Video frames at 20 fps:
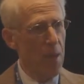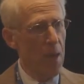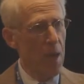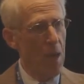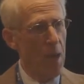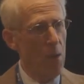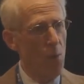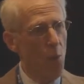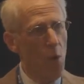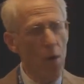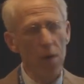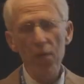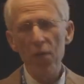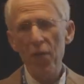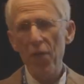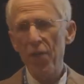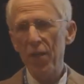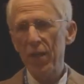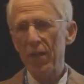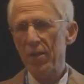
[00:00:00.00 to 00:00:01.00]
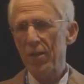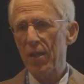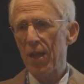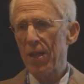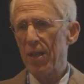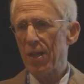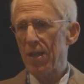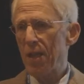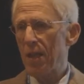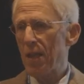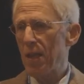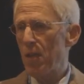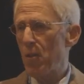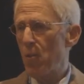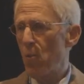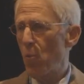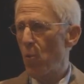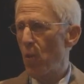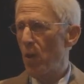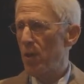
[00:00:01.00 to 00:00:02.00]
And one of the things they
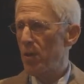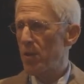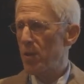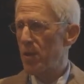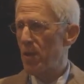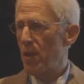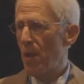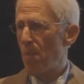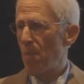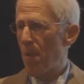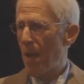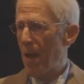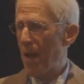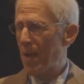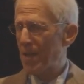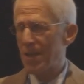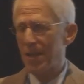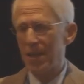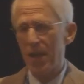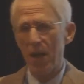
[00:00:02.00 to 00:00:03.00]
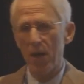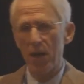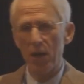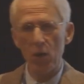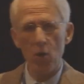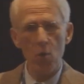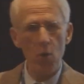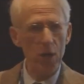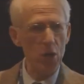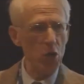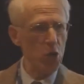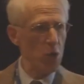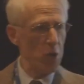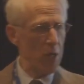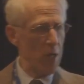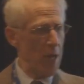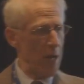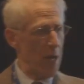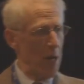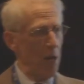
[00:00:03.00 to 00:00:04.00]
did was they passed out a
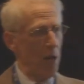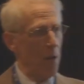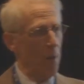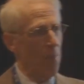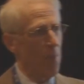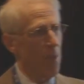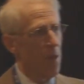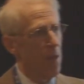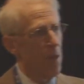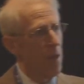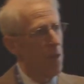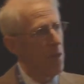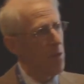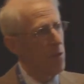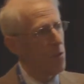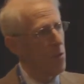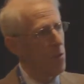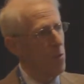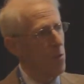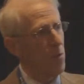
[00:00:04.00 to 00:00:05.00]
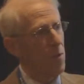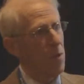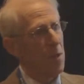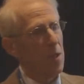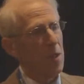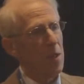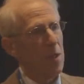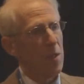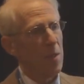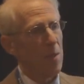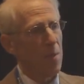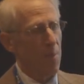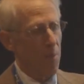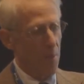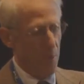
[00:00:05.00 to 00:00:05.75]
questionnaire to the